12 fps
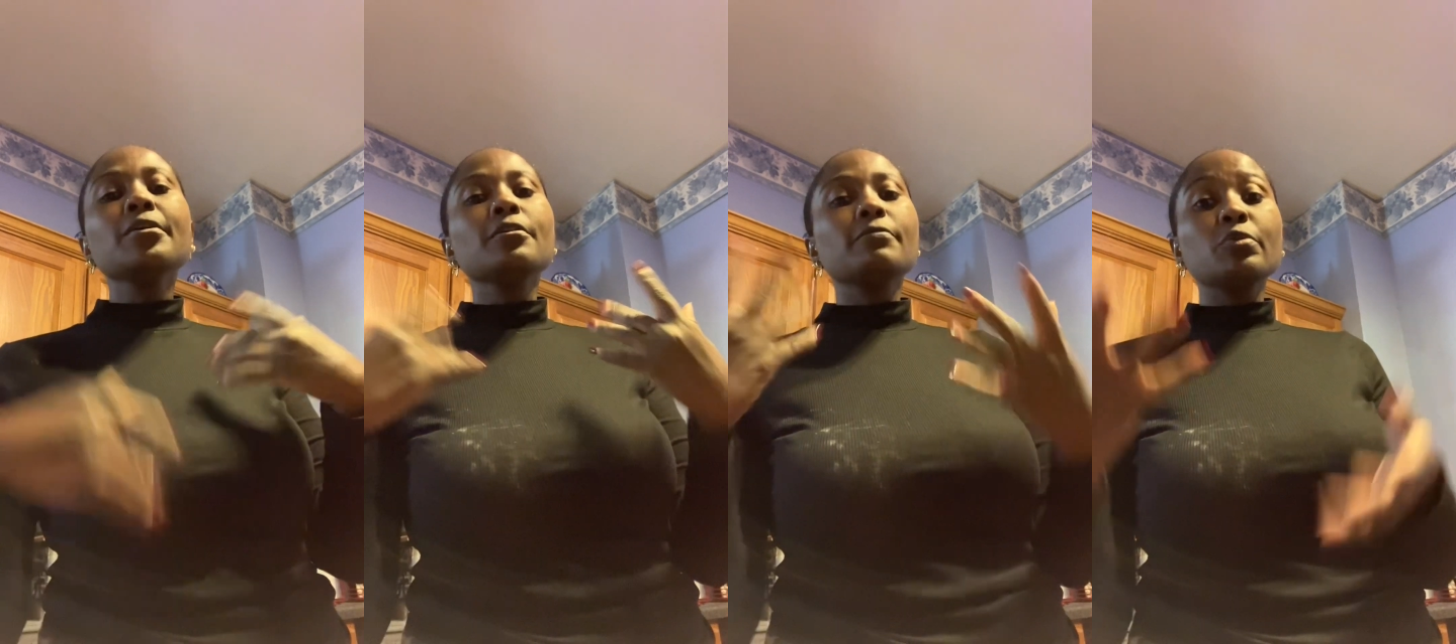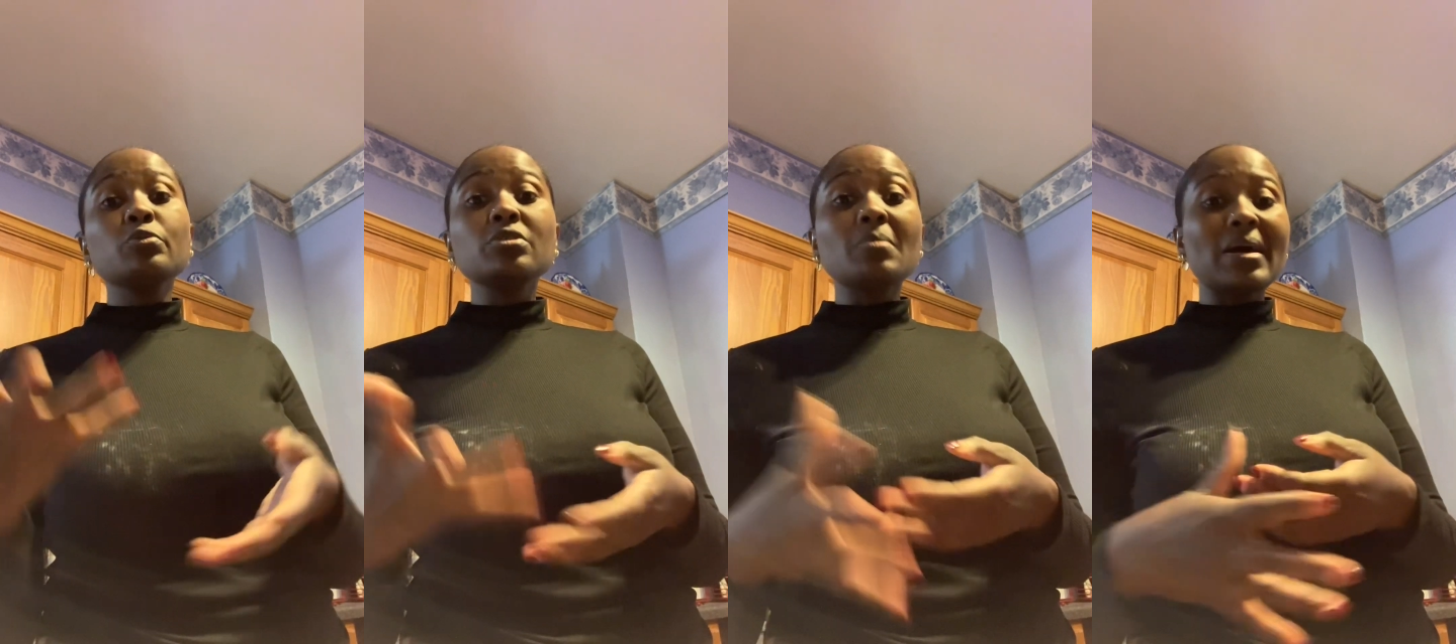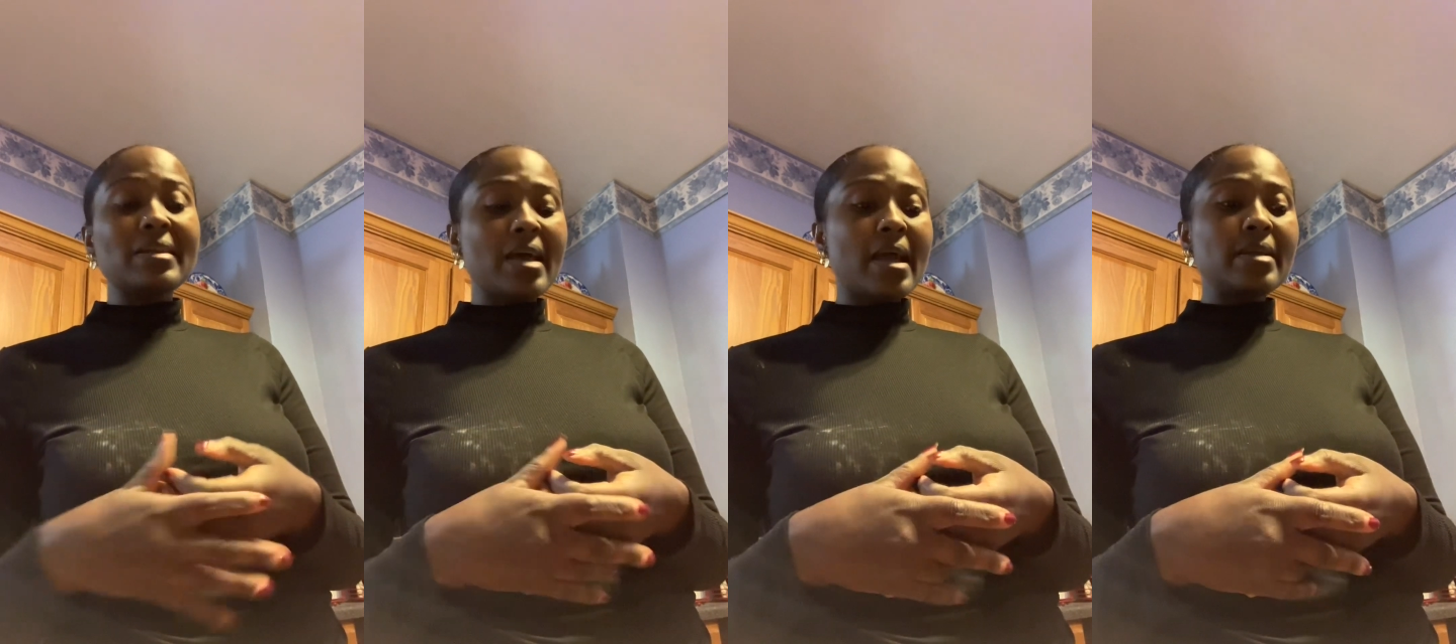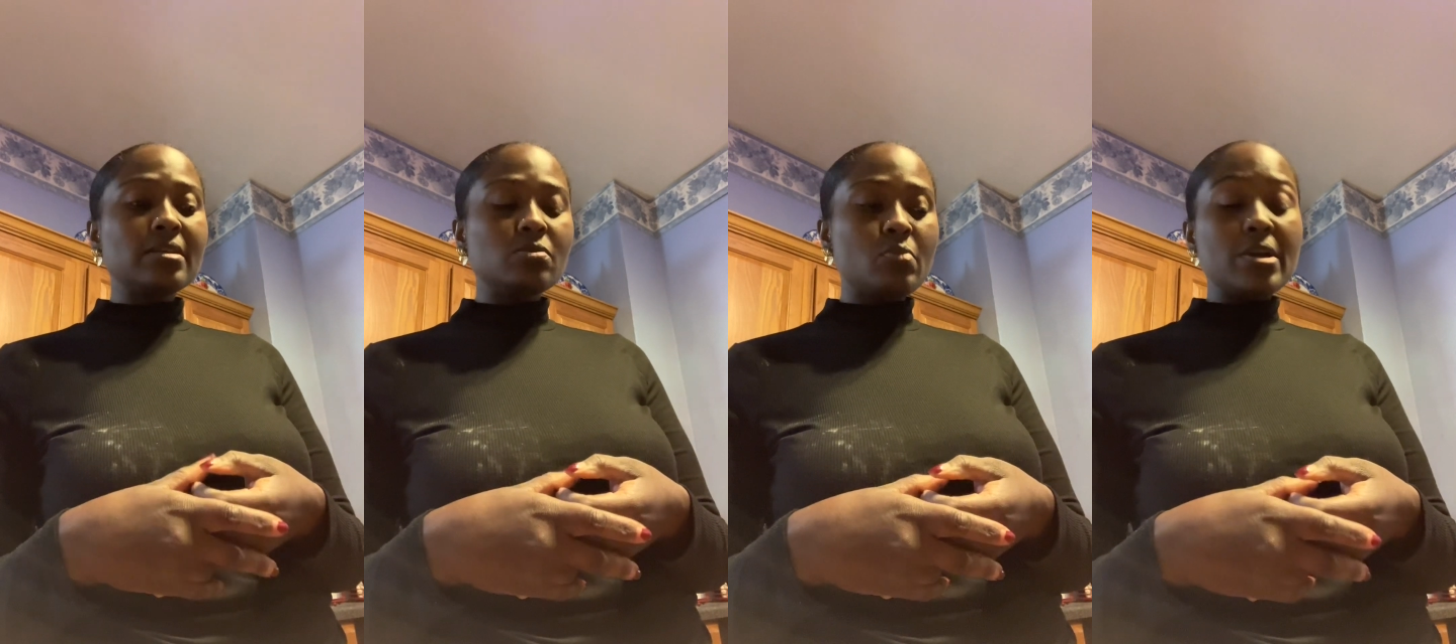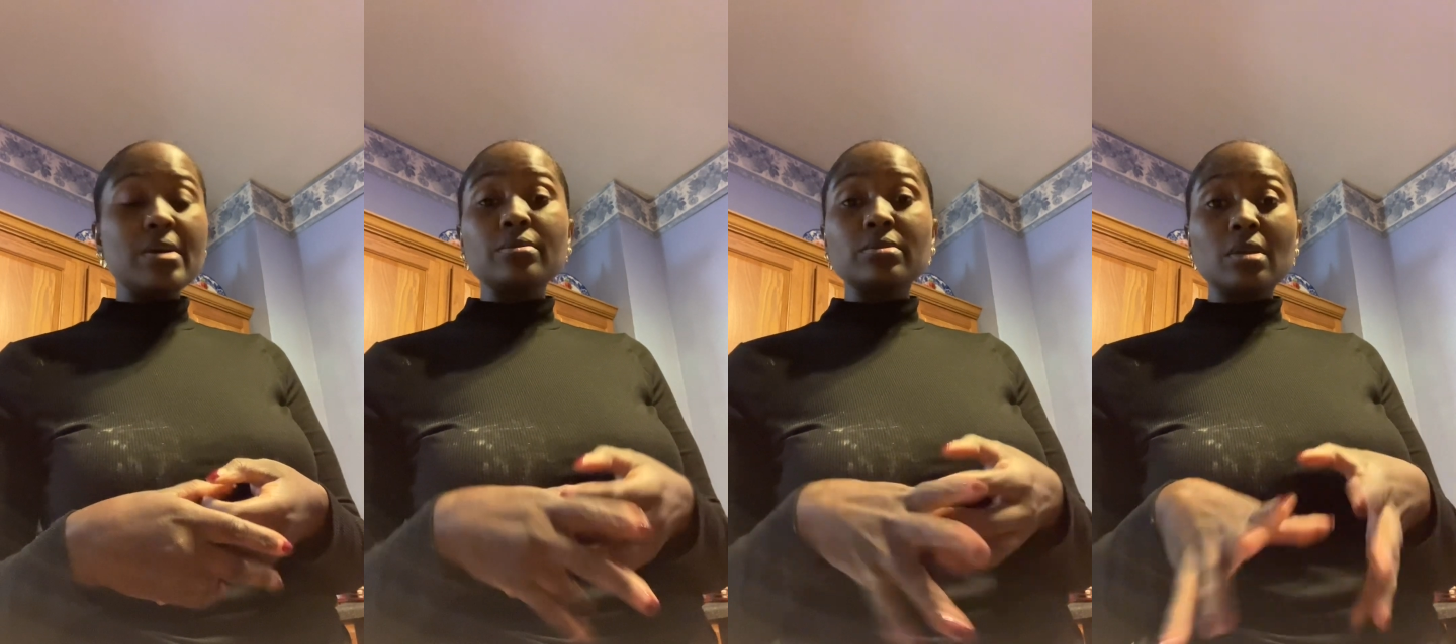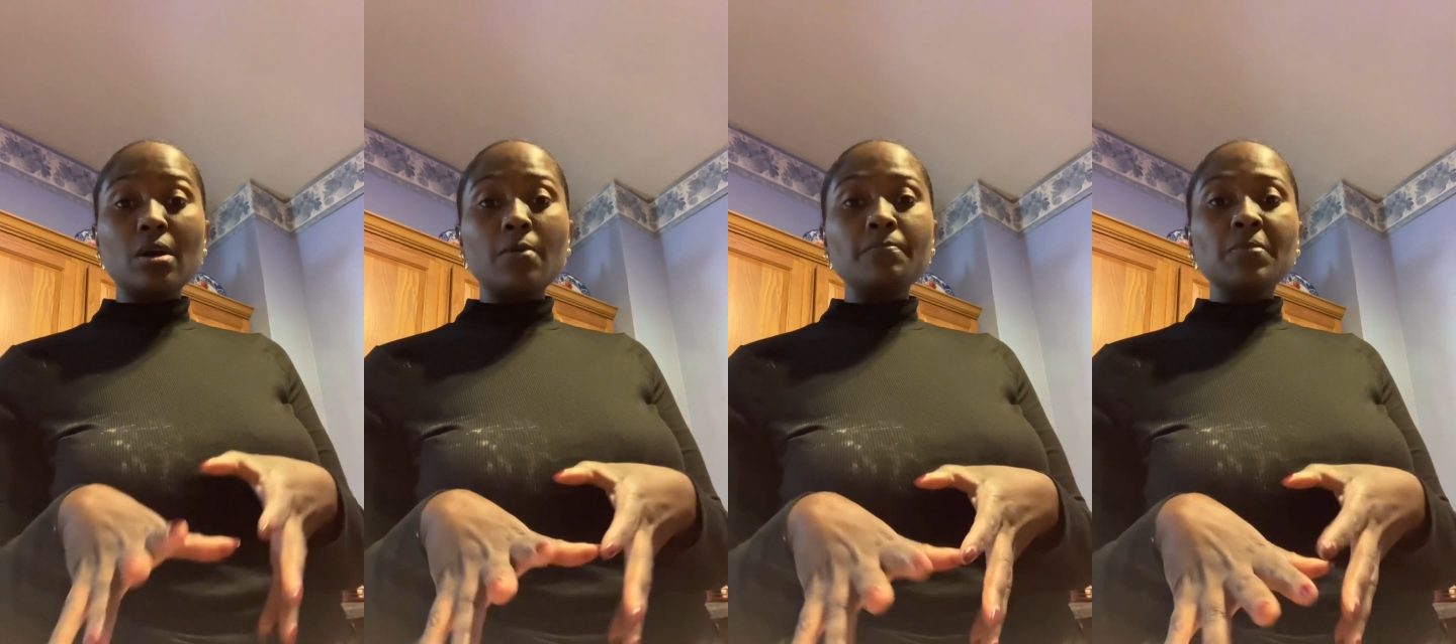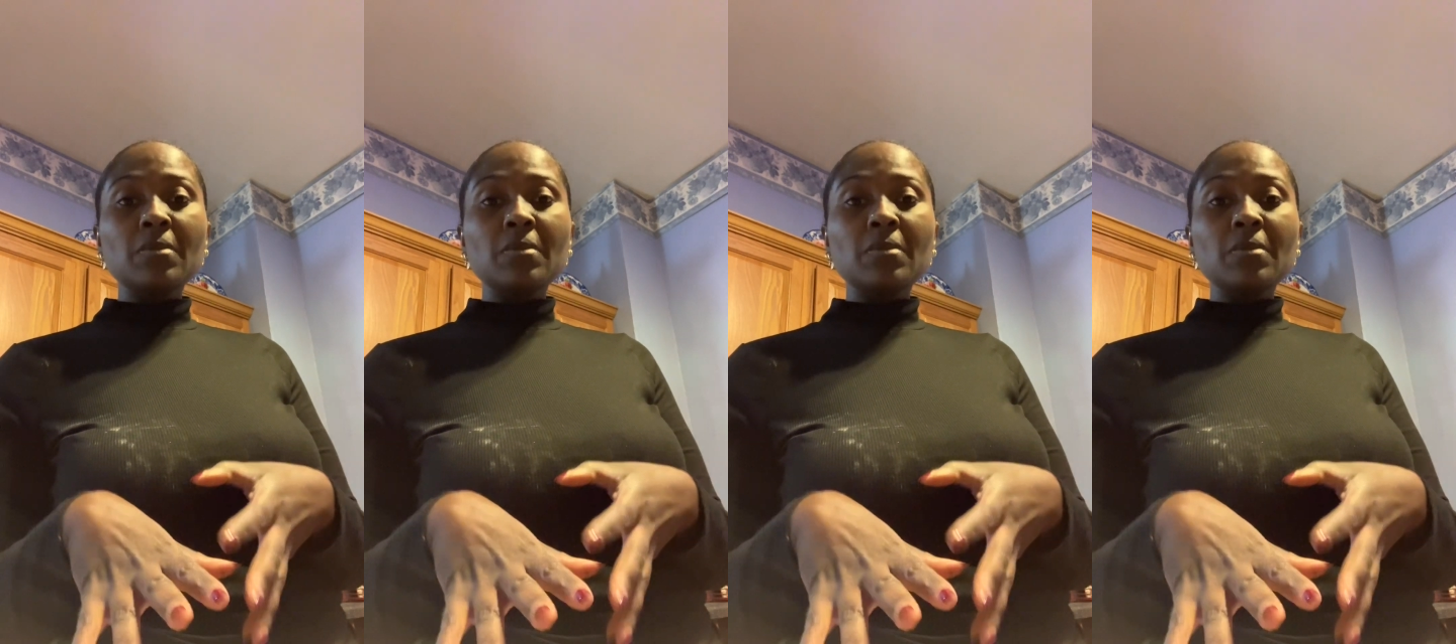foods in my diet as well. So